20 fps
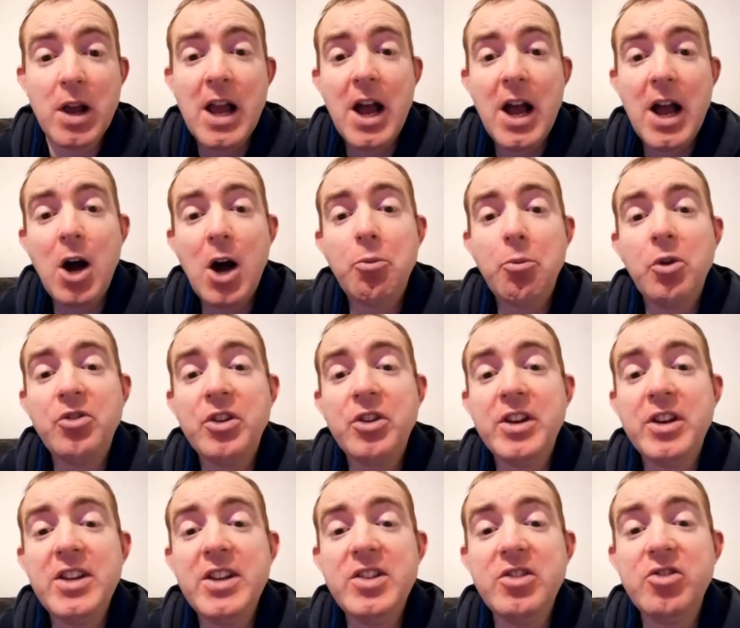How was it
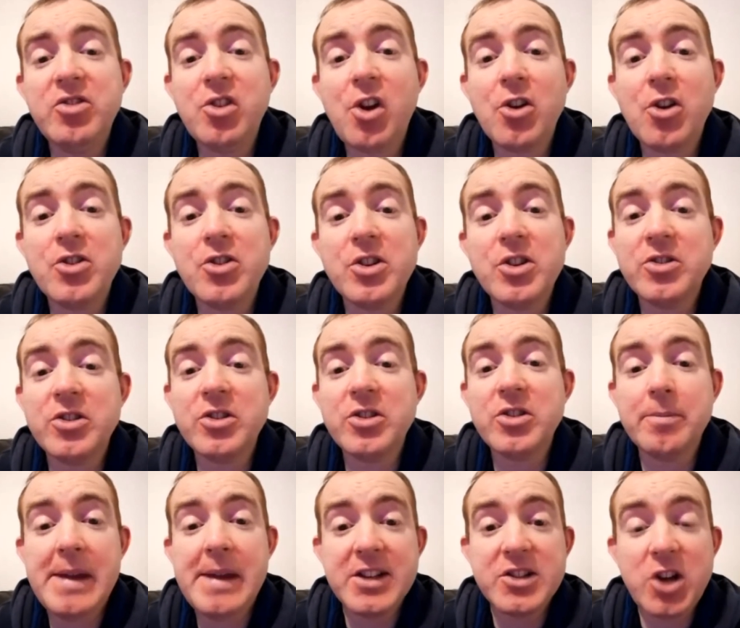easy sort of to
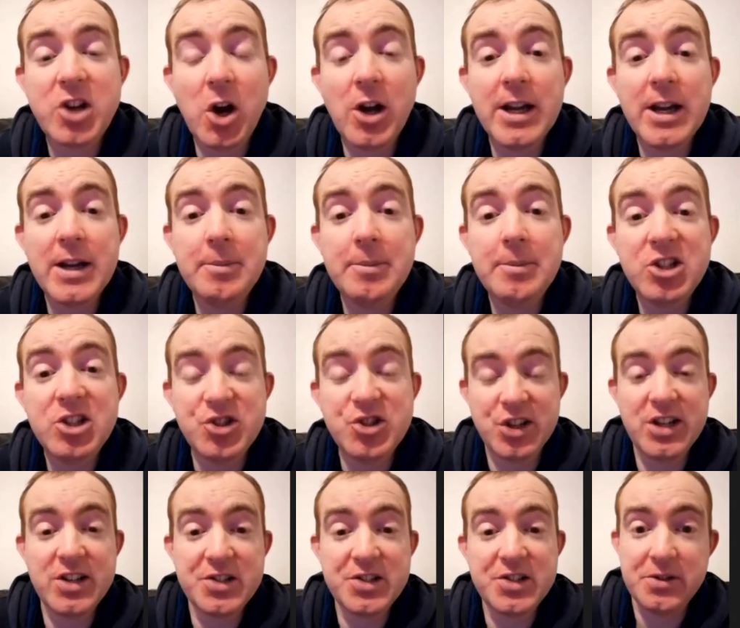make time each
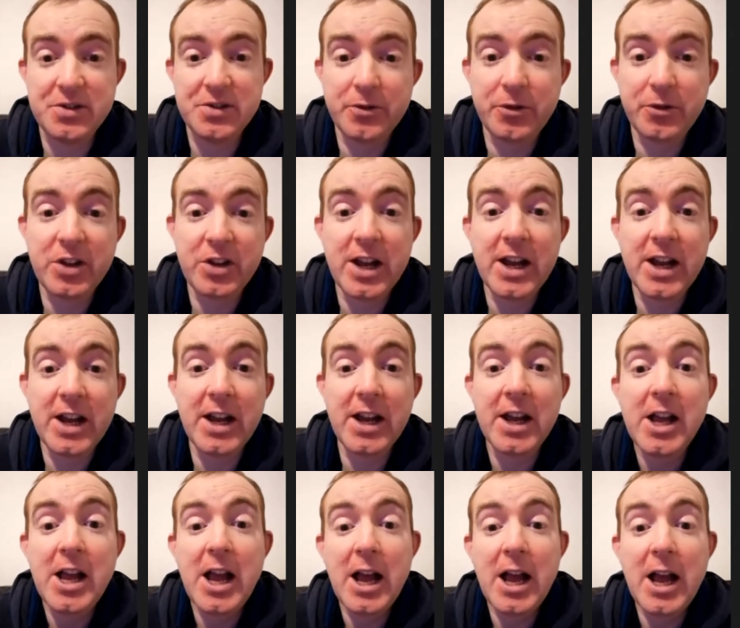season to
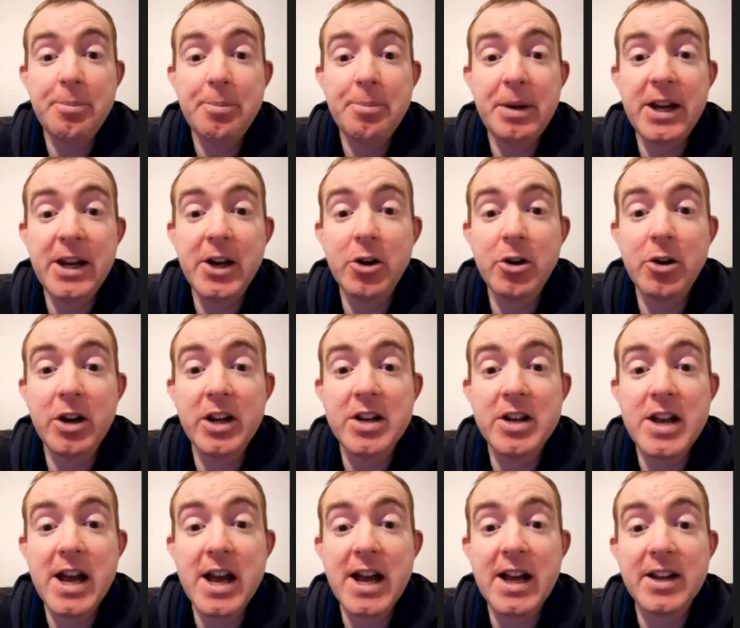appear in
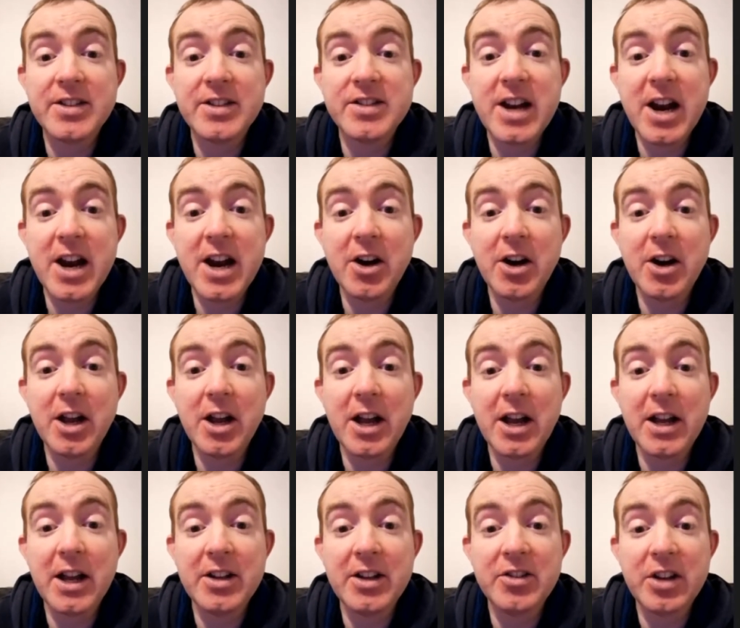uh, Star uh,
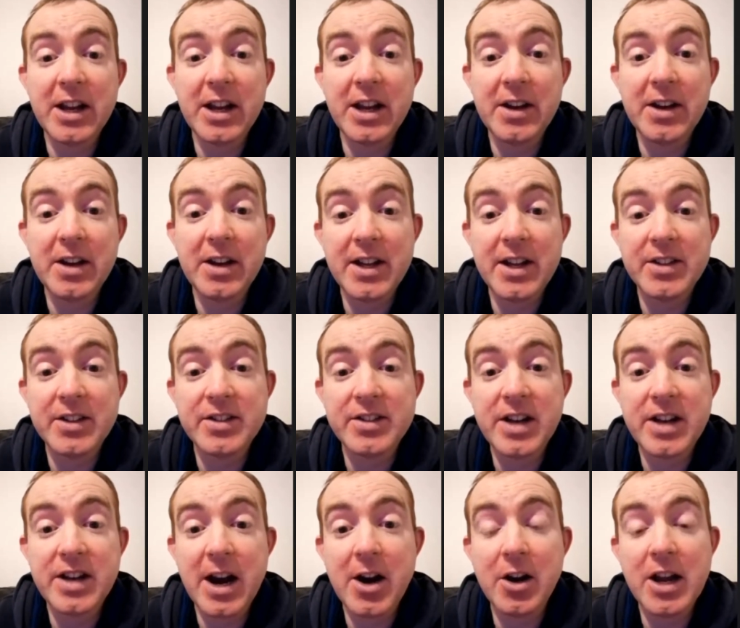in in uh,
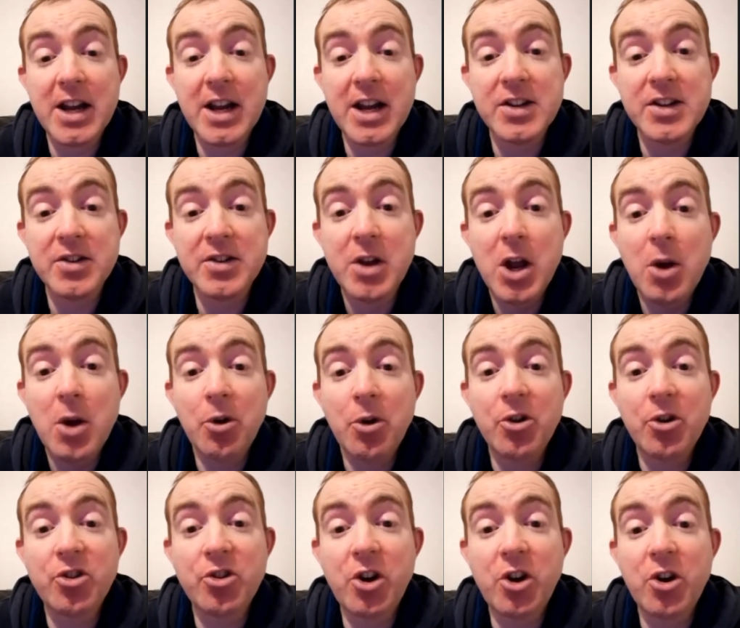Stargate? And were
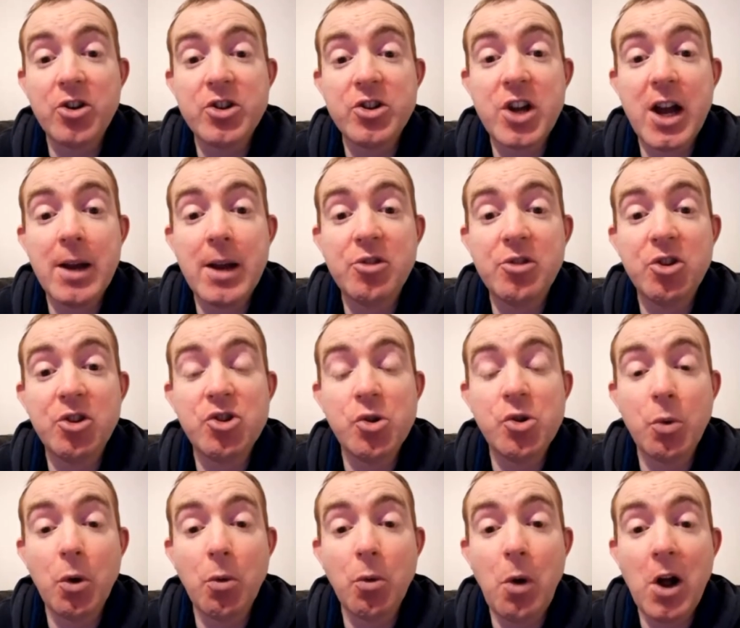there certain times that you
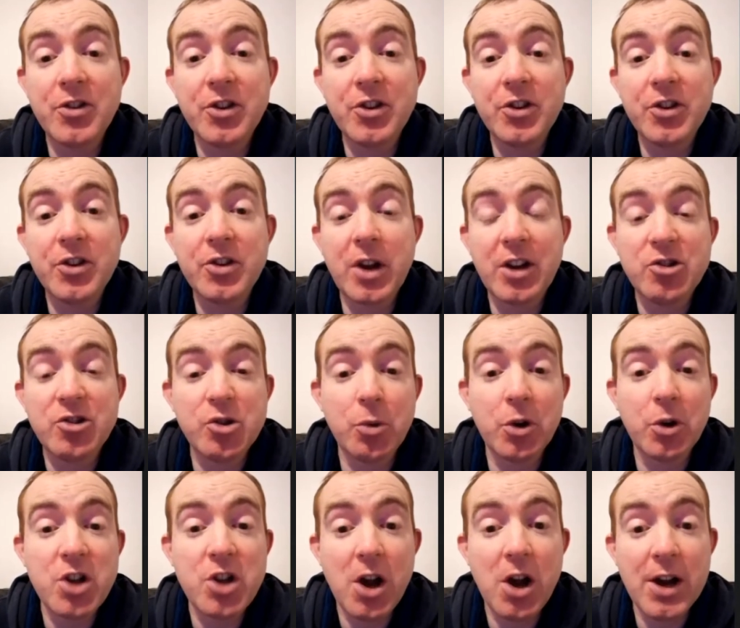were wanted that you
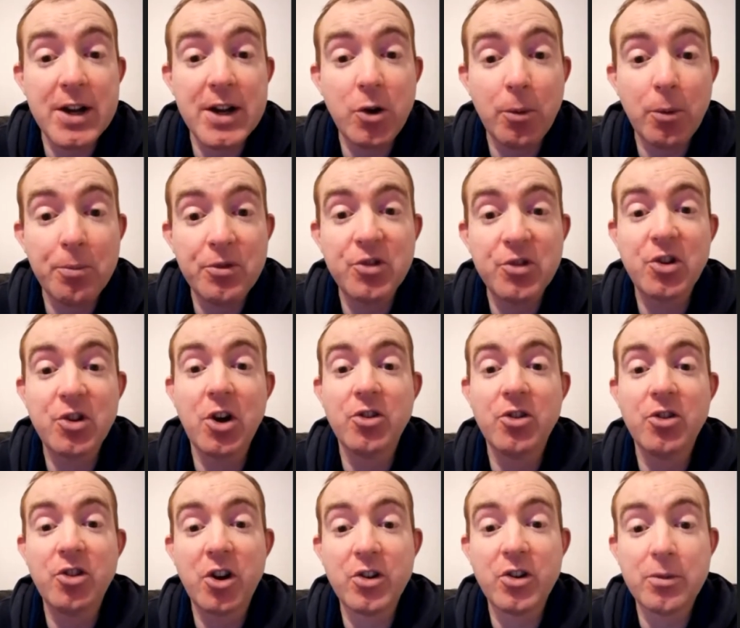were tied up in certain
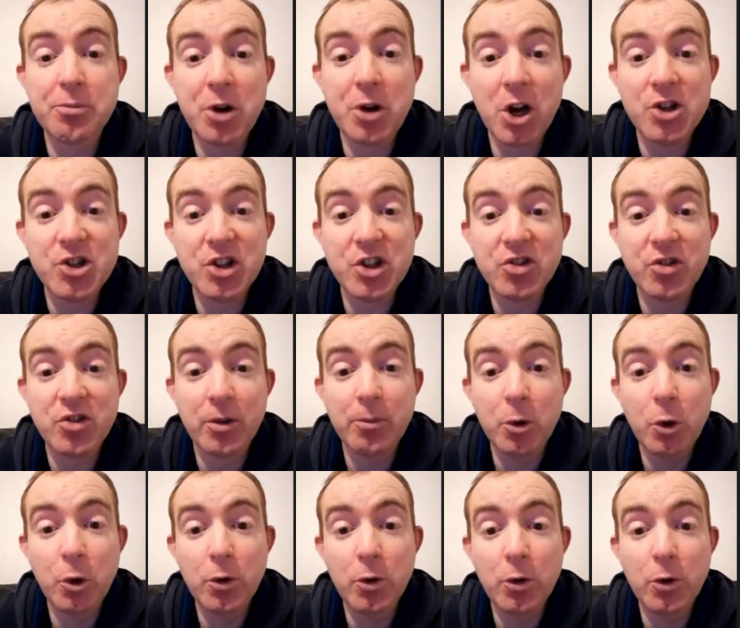sort of projects or
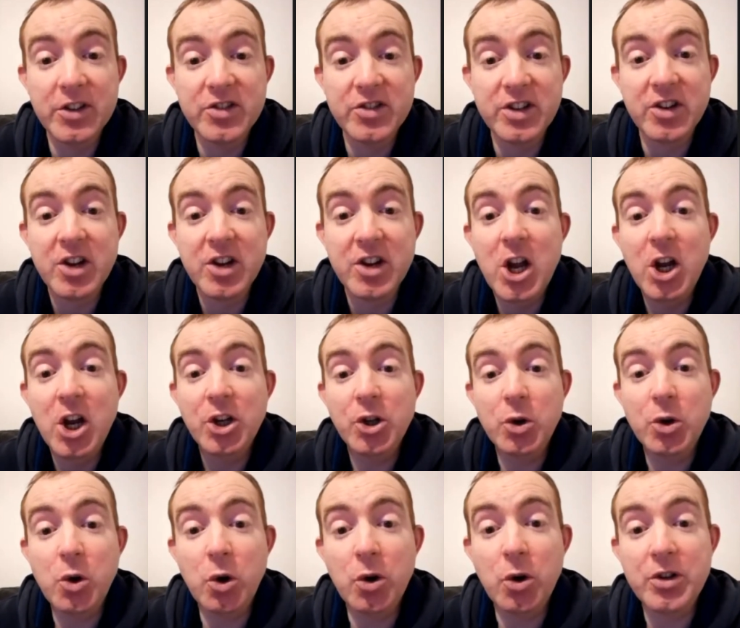movies that you
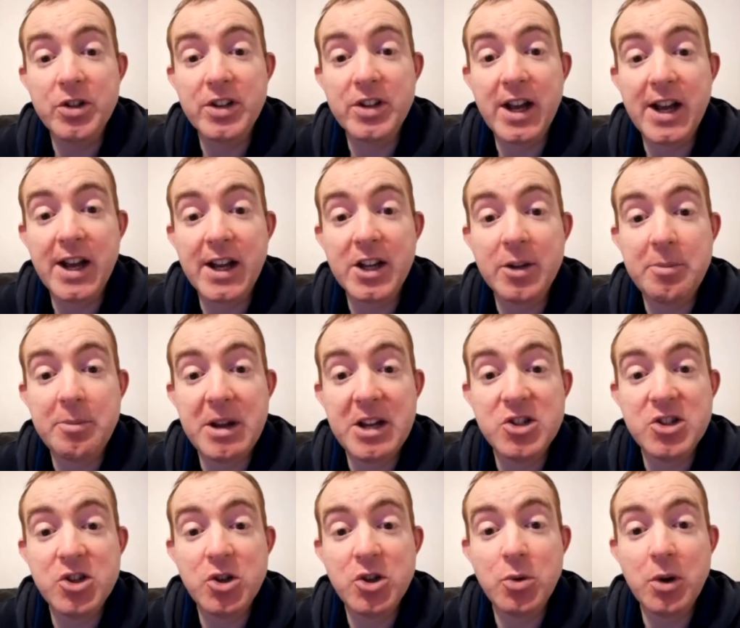couldn't uh, commit
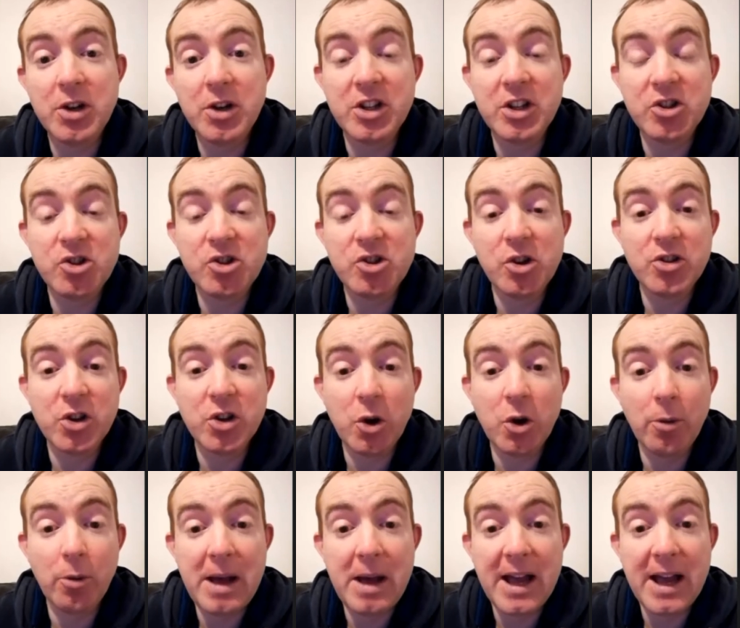to, and that you had to
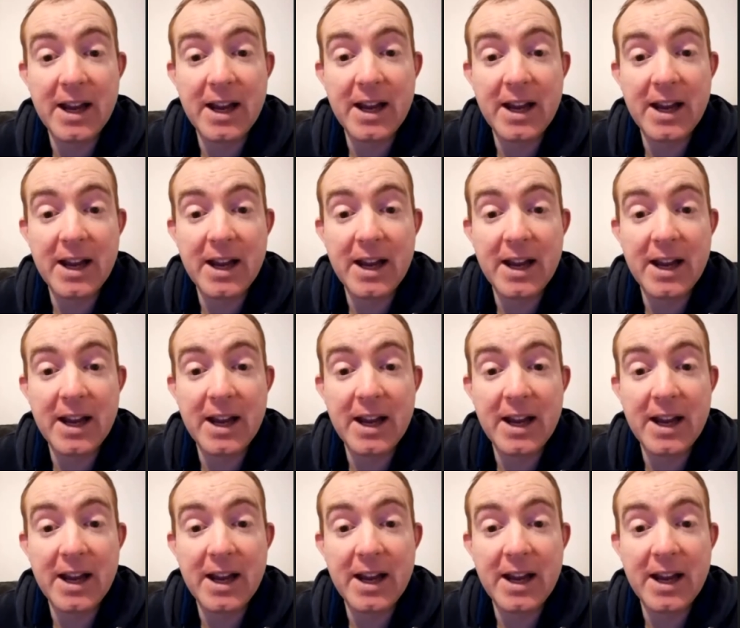come back yeah.